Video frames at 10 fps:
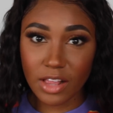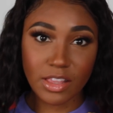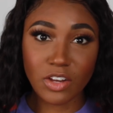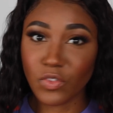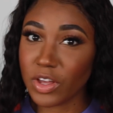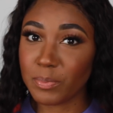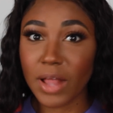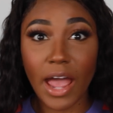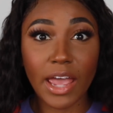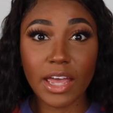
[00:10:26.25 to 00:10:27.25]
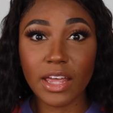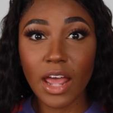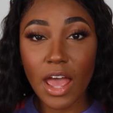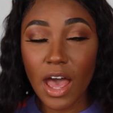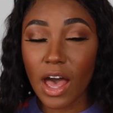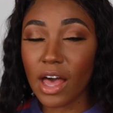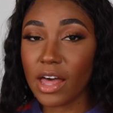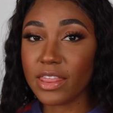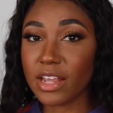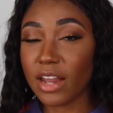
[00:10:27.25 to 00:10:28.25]
and then reapply
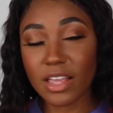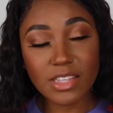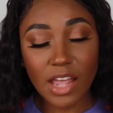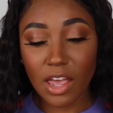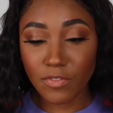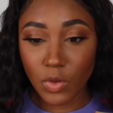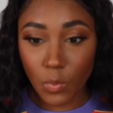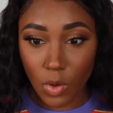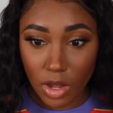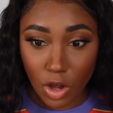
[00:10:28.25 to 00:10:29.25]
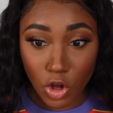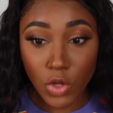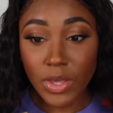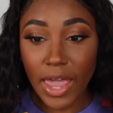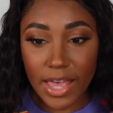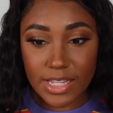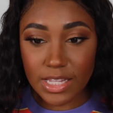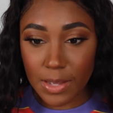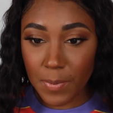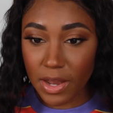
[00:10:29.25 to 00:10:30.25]
it the next day if you want. You can
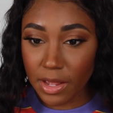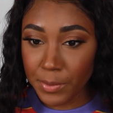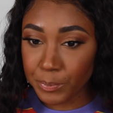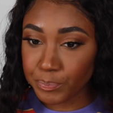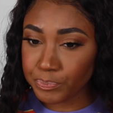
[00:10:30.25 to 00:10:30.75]
sleep in it.